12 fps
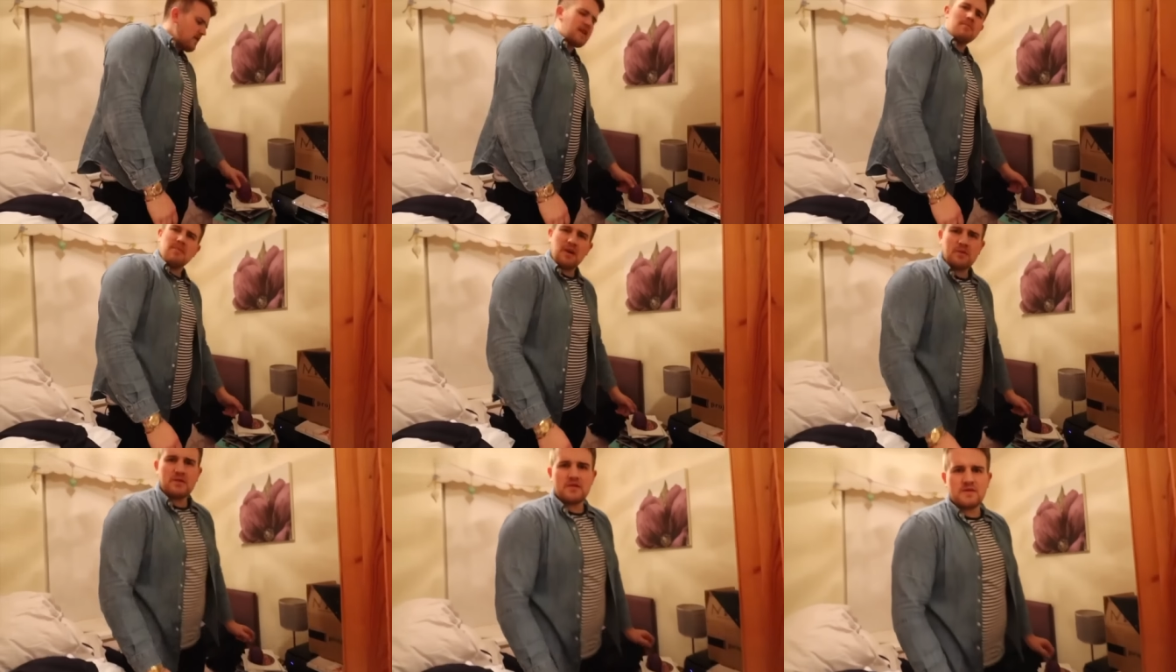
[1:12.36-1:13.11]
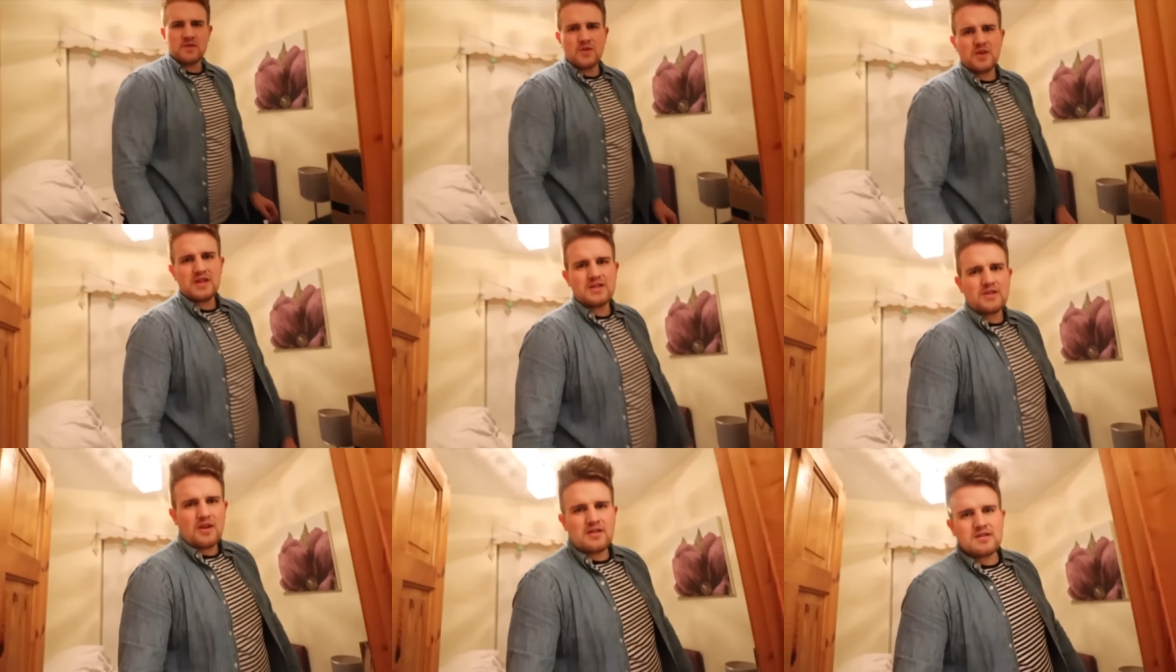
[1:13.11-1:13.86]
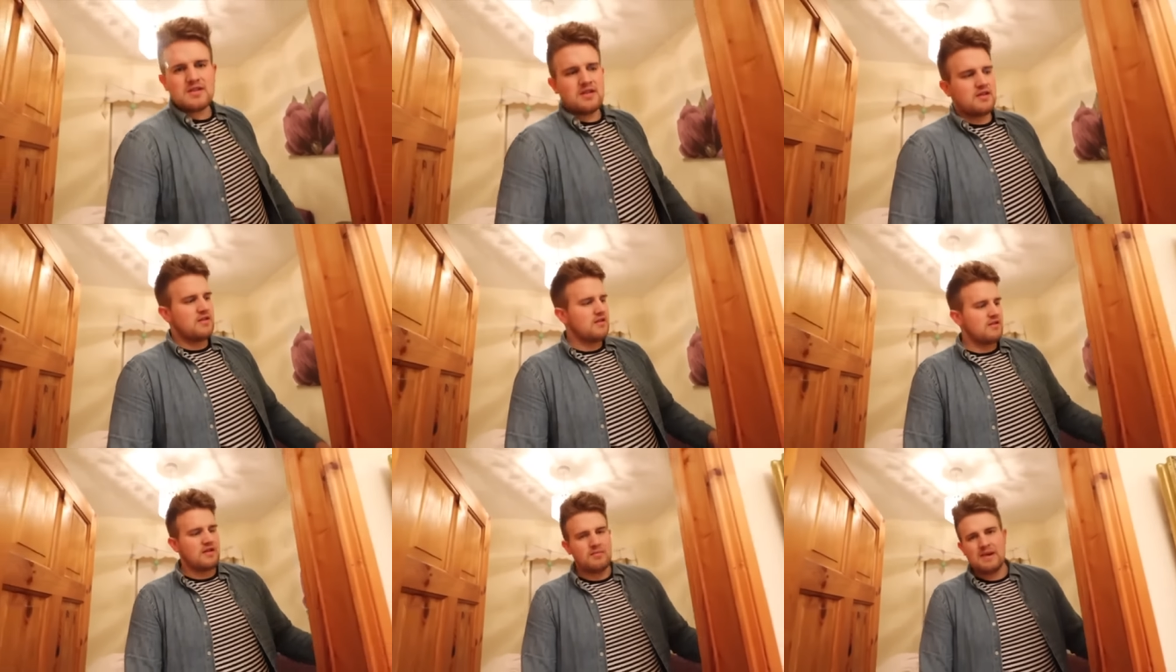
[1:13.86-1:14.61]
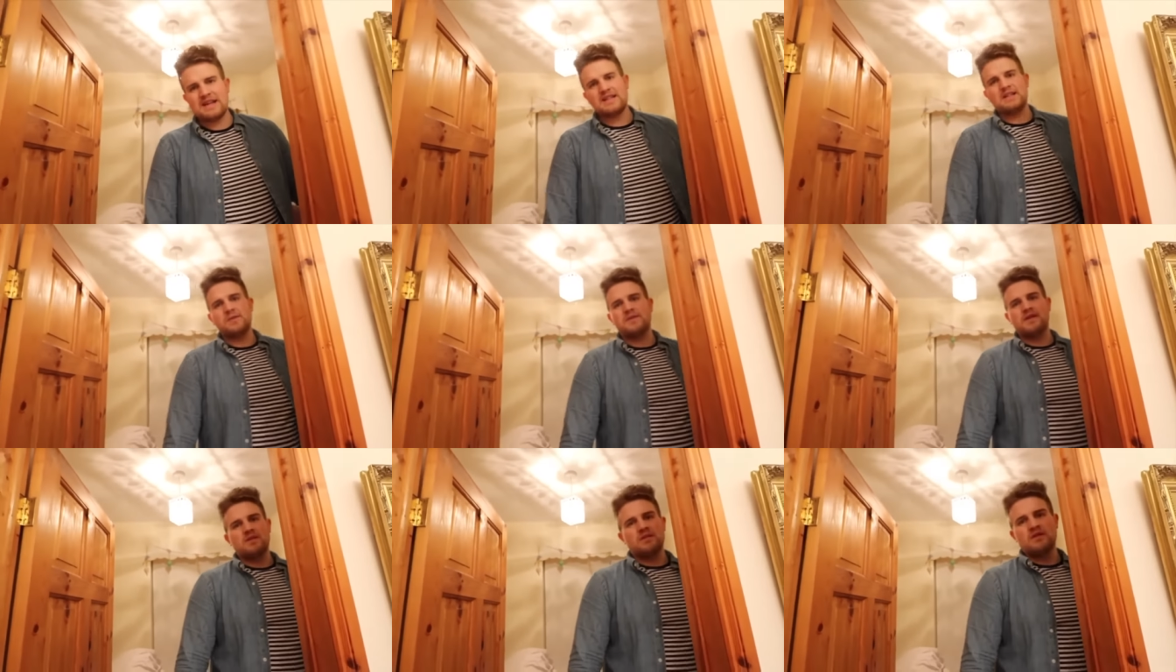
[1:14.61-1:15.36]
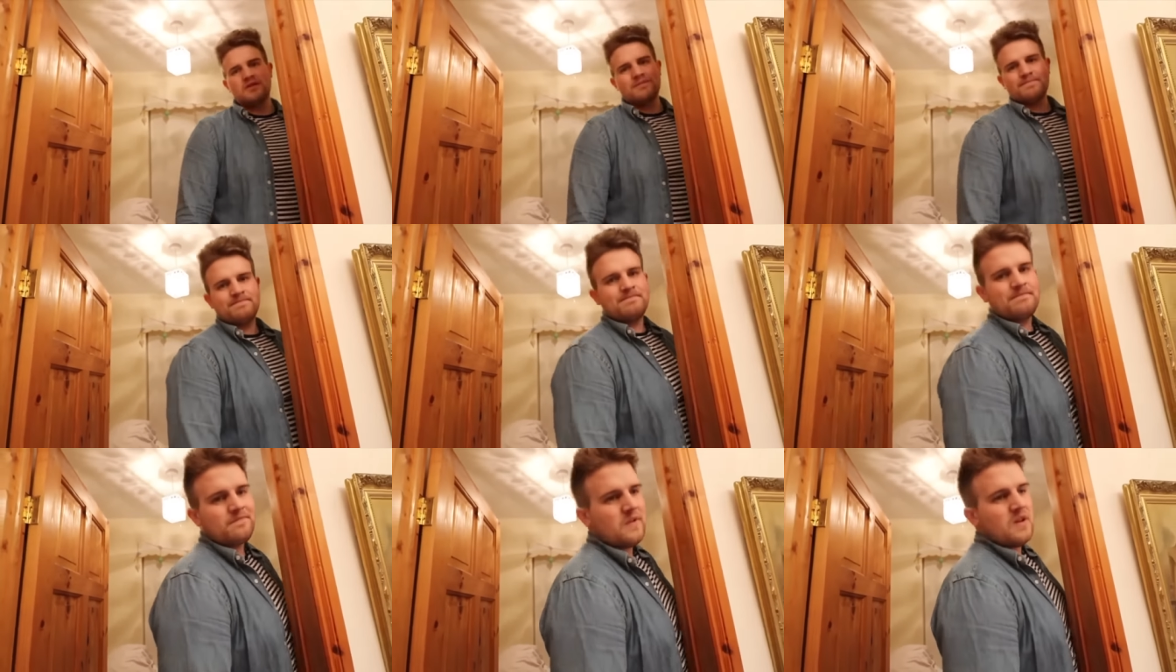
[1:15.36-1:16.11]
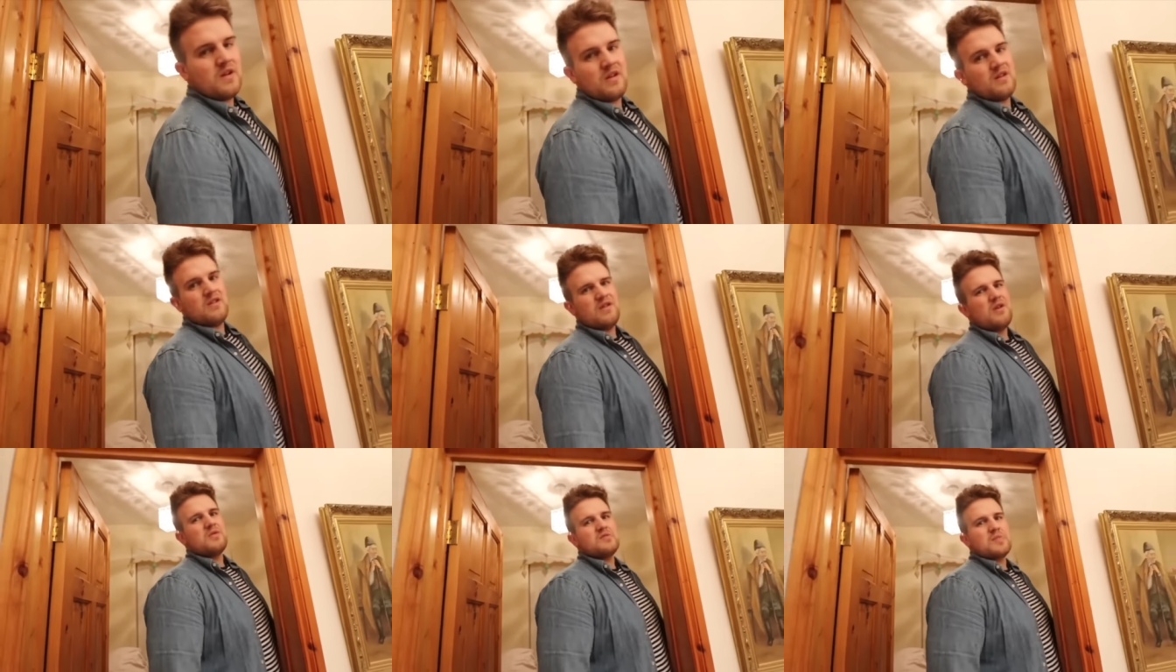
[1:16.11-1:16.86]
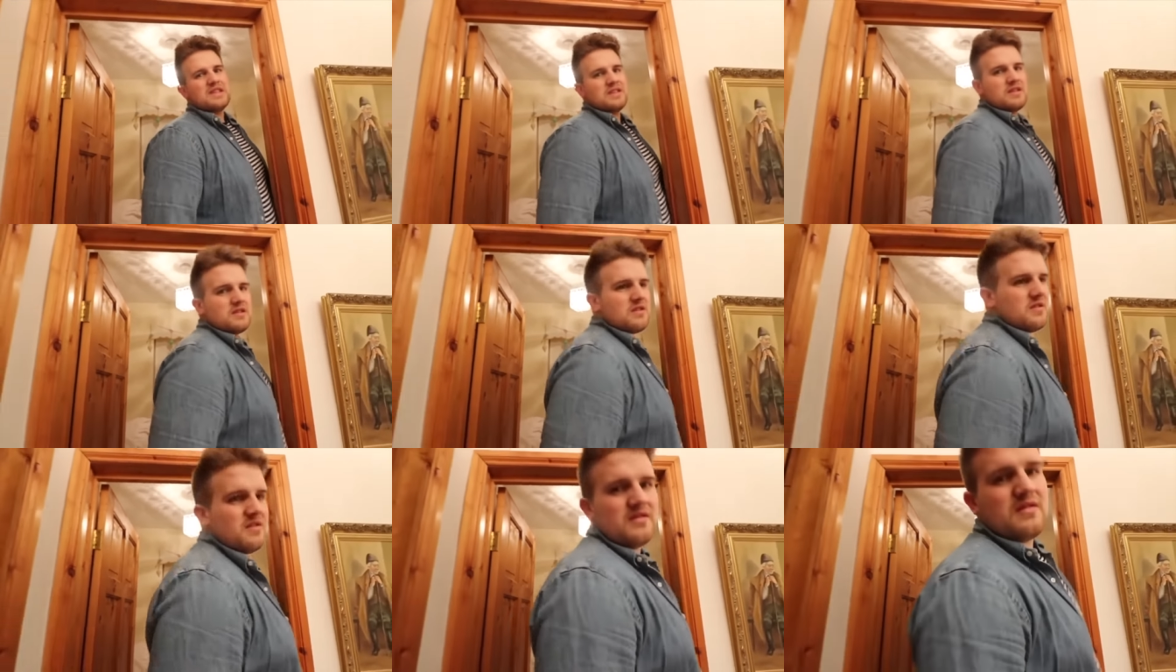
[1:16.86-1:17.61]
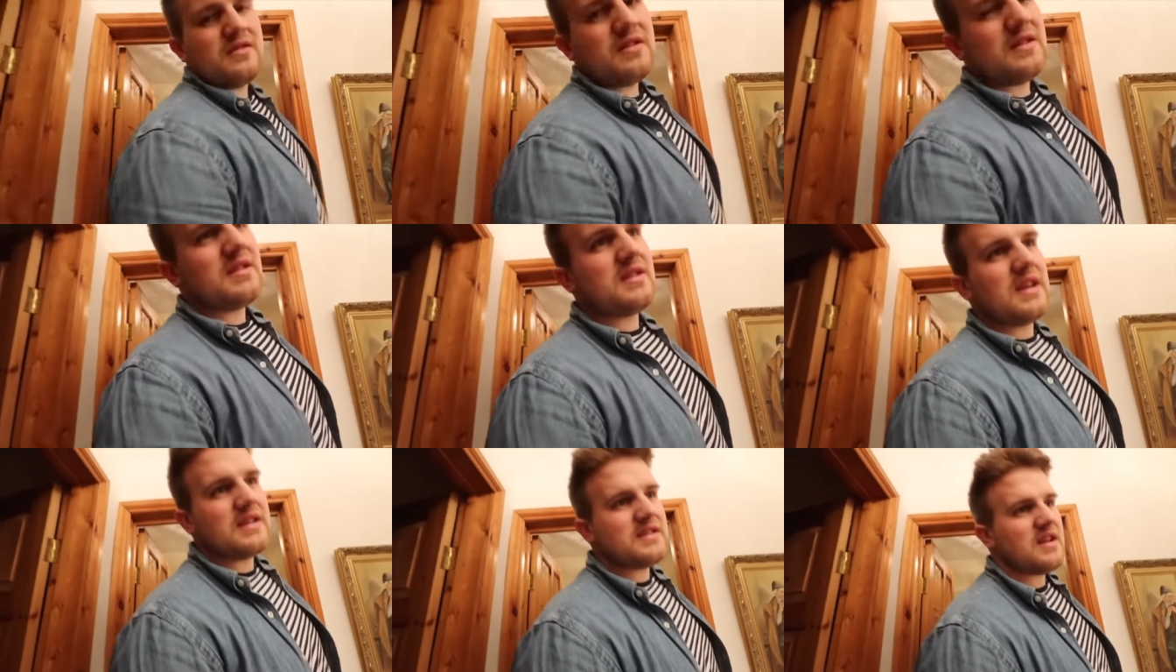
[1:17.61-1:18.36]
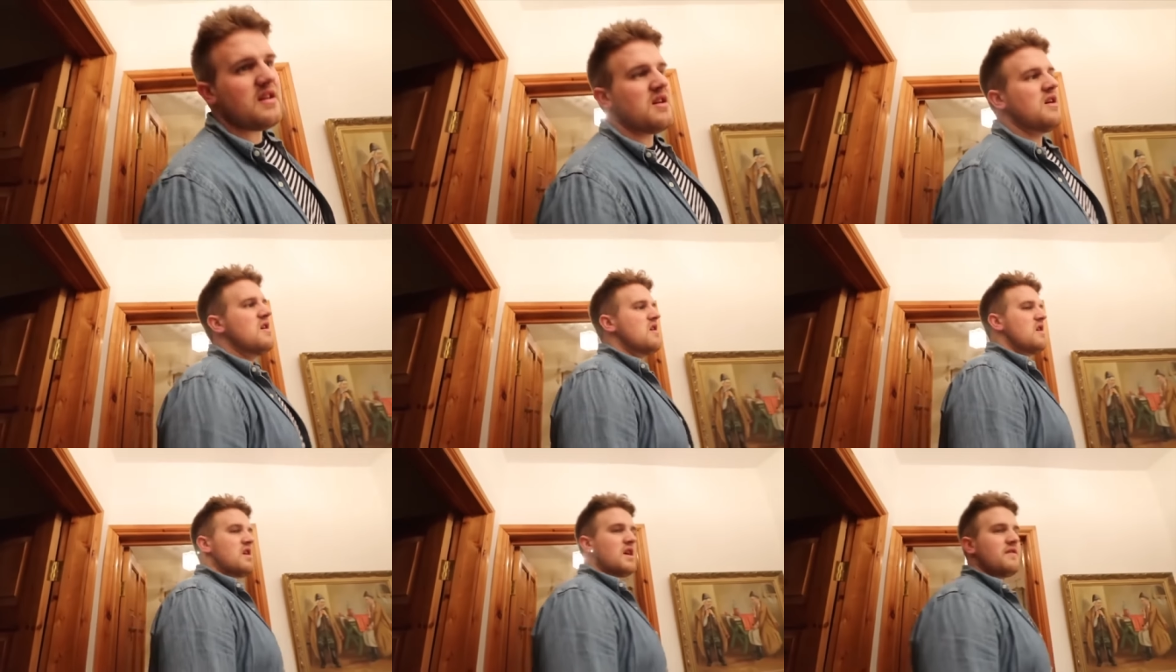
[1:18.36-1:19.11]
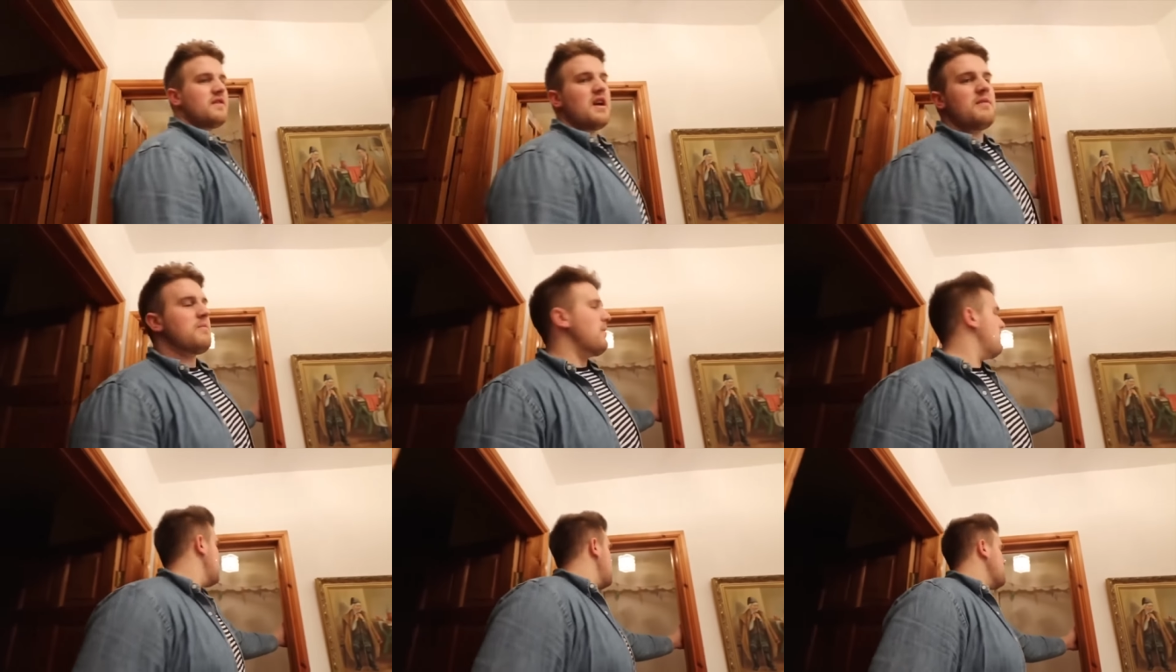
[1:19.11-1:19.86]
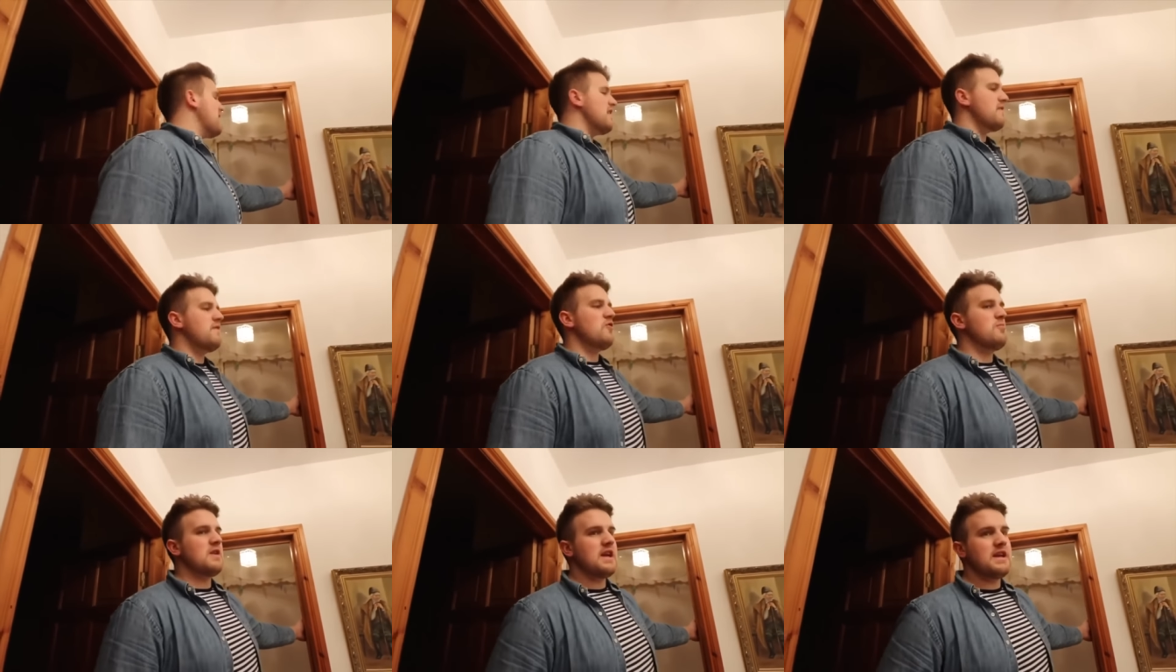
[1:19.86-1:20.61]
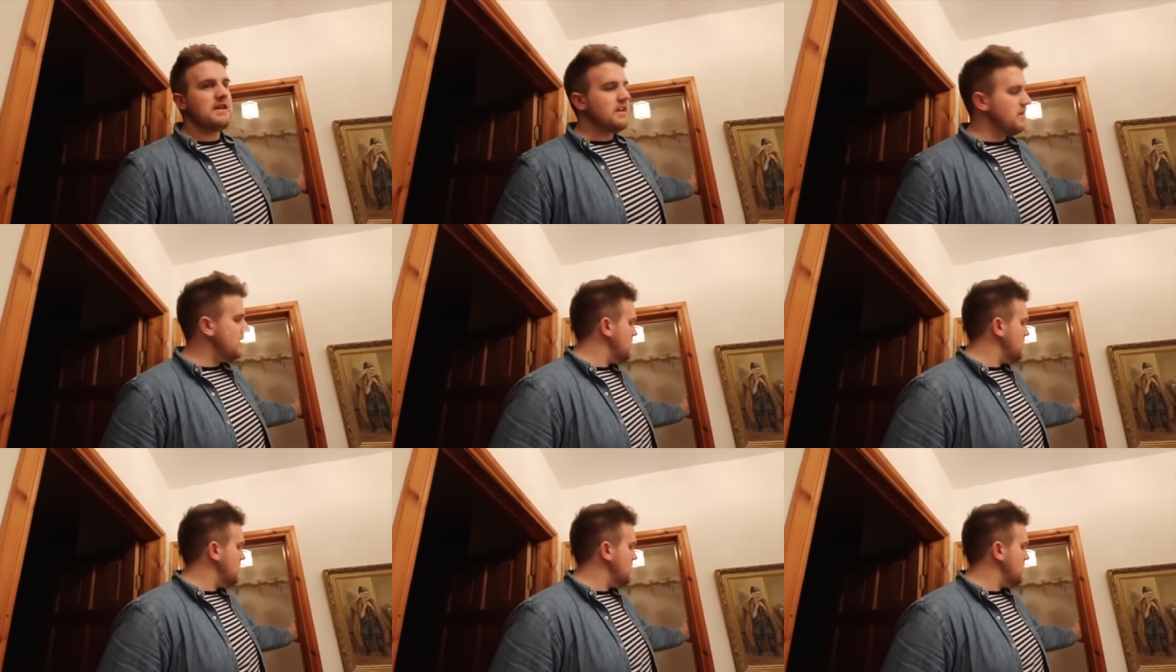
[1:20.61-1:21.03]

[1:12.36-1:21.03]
The amount of dirty socks and magazines we found in here. No one's business. It's disgusting. To, I'm, I'm, thinking we're getting fumigated.